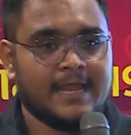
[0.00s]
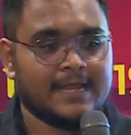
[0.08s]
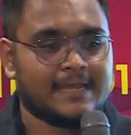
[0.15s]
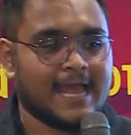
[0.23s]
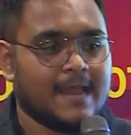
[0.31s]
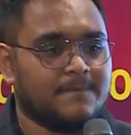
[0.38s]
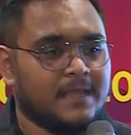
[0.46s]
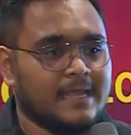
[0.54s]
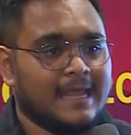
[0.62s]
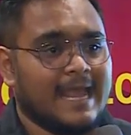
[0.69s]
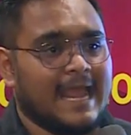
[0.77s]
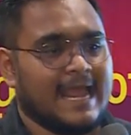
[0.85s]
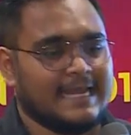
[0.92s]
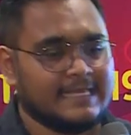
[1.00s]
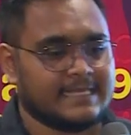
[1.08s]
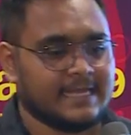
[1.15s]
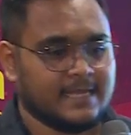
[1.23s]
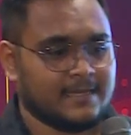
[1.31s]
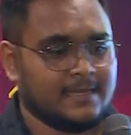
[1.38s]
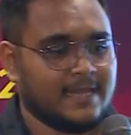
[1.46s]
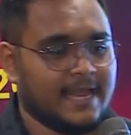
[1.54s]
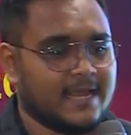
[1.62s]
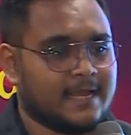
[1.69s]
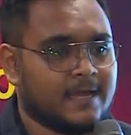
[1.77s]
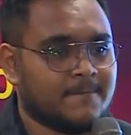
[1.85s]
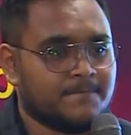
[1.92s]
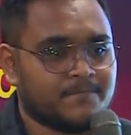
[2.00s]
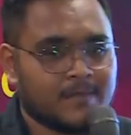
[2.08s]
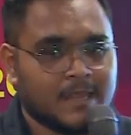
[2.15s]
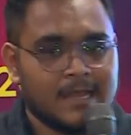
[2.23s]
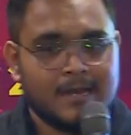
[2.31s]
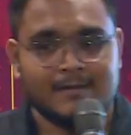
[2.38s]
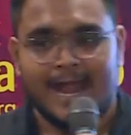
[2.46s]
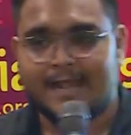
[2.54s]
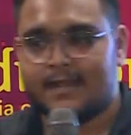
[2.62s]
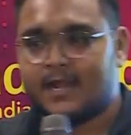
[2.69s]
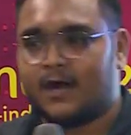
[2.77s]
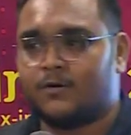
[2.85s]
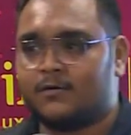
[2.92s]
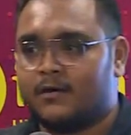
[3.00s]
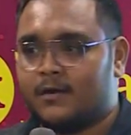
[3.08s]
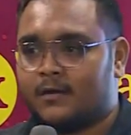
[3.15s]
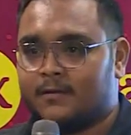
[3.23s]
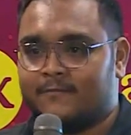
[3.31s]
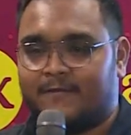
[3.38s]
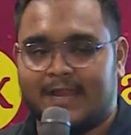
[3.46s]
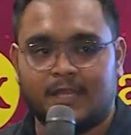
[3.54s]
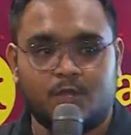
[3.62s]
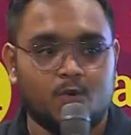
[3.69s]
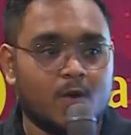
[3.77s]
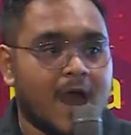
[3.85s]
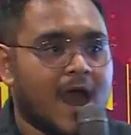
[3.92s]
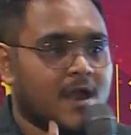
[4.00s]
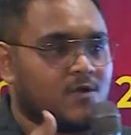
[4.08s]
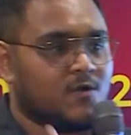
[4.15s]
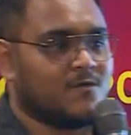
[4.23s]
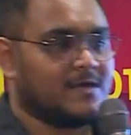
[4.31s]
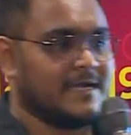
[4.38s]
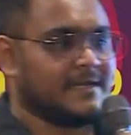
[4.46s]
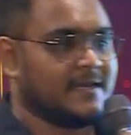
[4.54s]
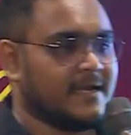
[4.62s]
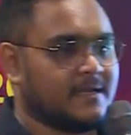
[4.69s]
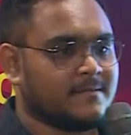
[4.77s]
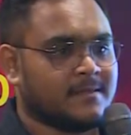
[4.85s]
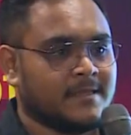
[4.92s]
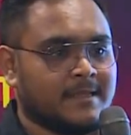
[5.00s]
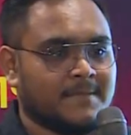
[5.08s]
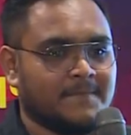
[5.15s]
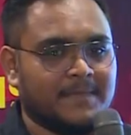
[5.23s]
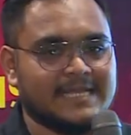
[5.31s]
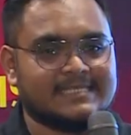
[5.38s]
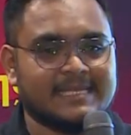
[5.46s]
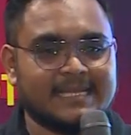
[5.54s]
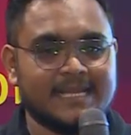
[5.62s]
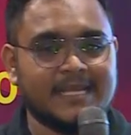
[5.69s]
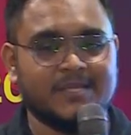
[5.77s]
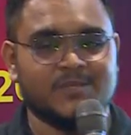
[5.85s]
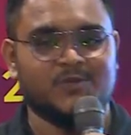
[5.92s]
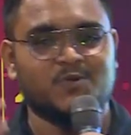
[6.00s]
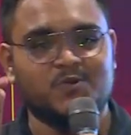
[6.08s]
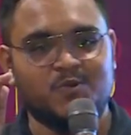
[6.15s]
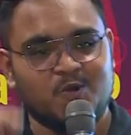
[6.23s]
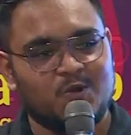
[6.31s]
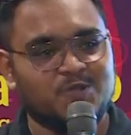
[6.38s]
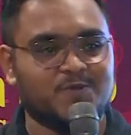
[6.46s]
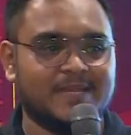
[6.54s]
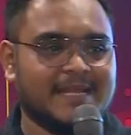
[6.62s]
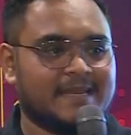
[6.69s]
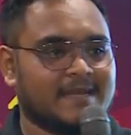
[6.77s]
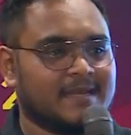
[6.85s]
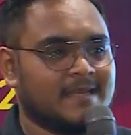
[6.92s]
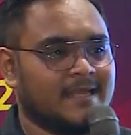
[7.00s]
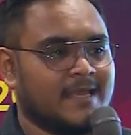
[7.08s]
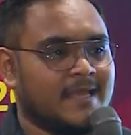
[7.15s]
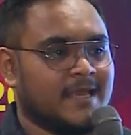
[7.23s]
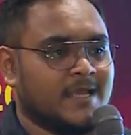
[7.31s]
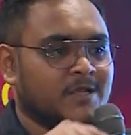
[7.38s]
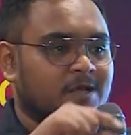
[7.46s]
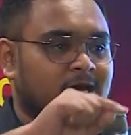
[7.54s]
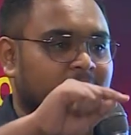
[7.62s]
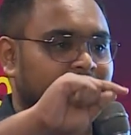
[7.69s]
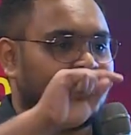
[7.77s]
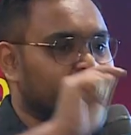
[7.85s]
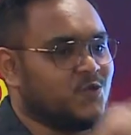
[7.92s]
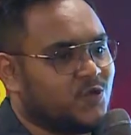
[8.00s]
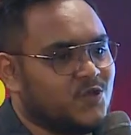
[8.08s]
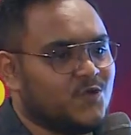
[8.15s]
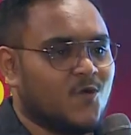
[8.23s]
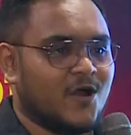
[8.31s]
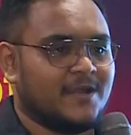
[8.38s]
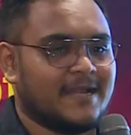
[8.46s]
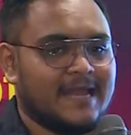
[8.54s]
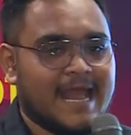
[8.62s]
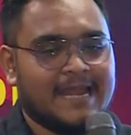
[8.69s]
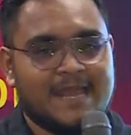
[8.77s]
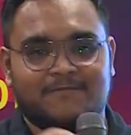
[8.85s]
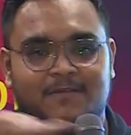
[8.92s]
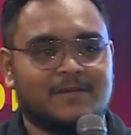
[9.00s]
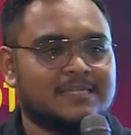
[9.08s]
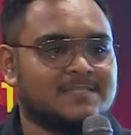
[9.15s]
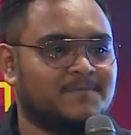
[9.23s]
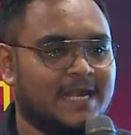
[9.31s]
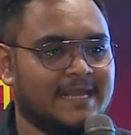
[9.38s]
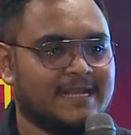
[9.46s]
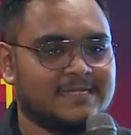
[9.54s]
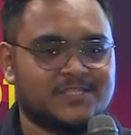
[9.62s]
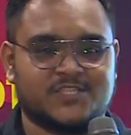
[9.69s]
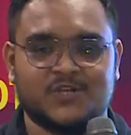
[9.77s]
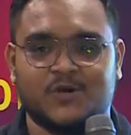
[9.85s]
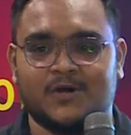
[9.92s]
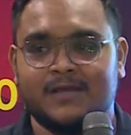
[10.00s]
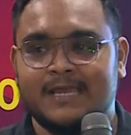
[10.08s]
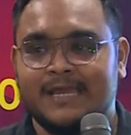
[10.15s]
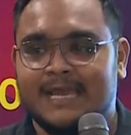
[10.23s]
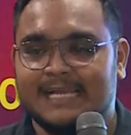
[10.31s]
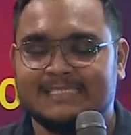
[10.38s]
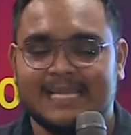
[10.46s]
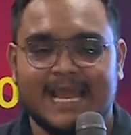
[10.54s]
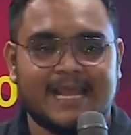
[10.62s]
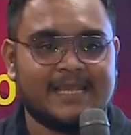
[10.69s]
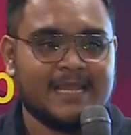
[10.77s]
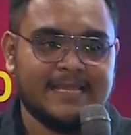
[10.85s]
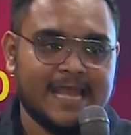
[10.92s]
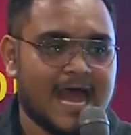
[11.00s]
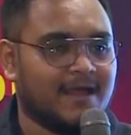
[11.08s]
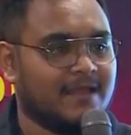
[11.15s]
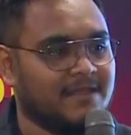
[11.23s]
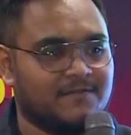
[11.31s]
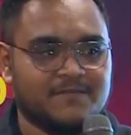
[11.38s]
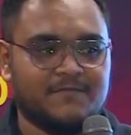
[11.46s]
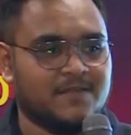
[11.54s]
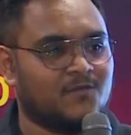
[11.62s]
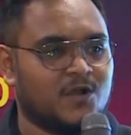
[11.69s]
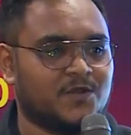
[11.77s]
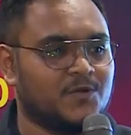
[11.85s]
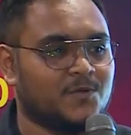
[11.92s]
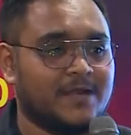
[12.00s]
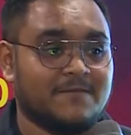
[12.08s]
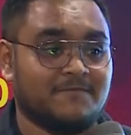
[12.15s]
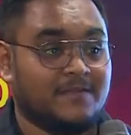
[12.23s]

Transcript: It can be anything. Like right now, when you are over internet, basically you need it, you want it, and everyone is building it. So it's like, yeah, even we want to do it.